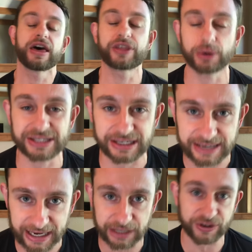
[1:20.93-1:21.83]
there is a
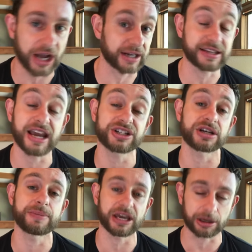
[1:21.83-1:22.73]
negative connotation
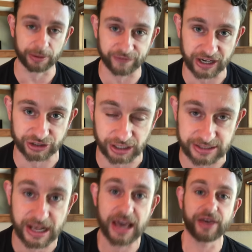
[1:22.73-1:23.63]
to being a perfectionist,